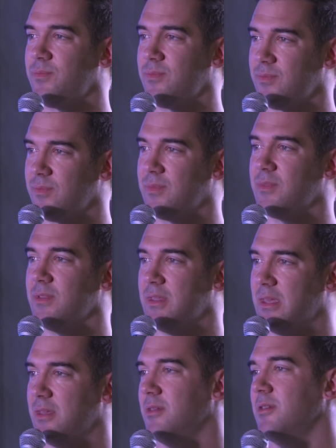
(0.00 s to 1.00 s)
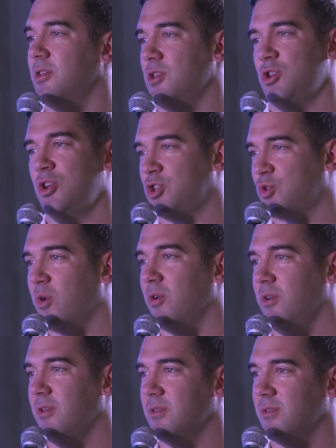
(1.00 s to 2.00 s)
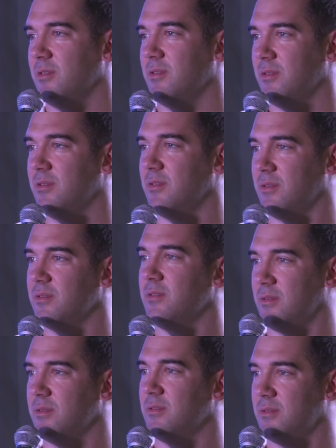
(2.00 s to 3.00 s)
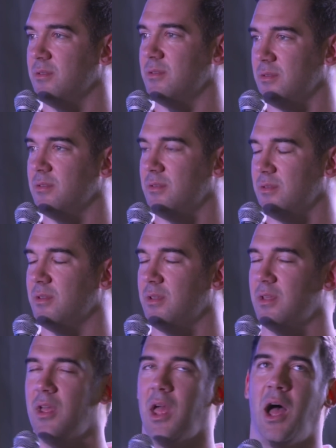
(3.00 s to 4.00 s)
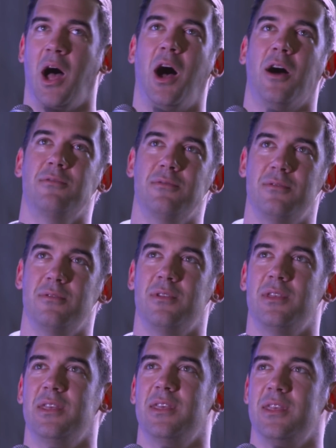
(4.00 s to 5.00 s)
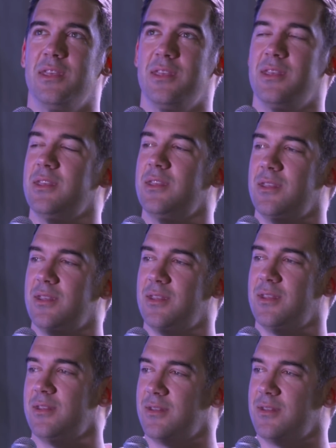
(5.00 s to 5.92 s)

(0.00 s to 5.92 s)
cold all day because you're freezing, you're screwed. It's too much burden, too much energy burden on your huh. body. But if you, do, we're